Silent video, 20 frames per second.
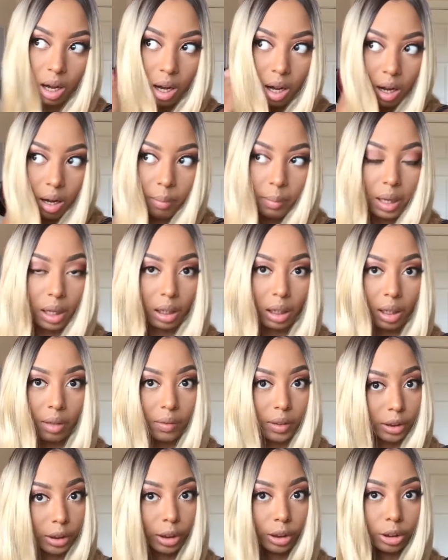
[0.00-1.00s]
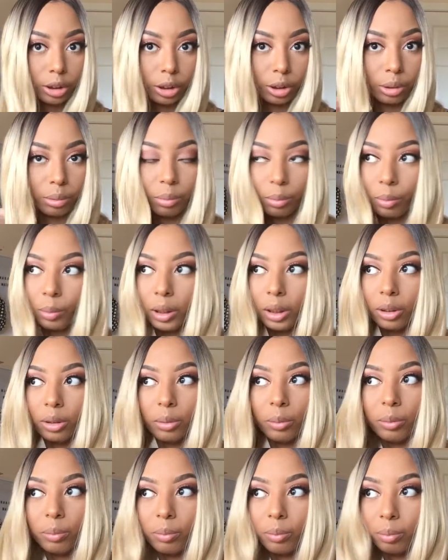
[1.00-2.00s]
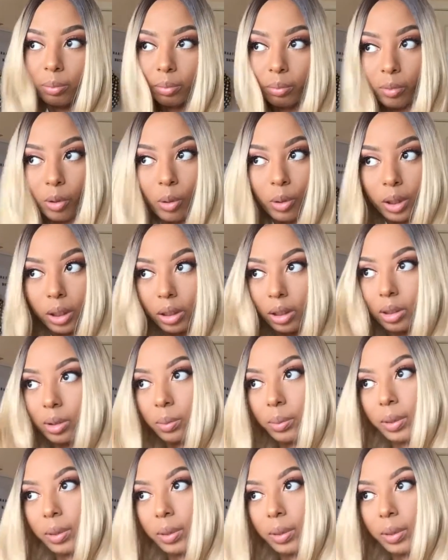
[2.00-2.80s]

and neither should you when you order these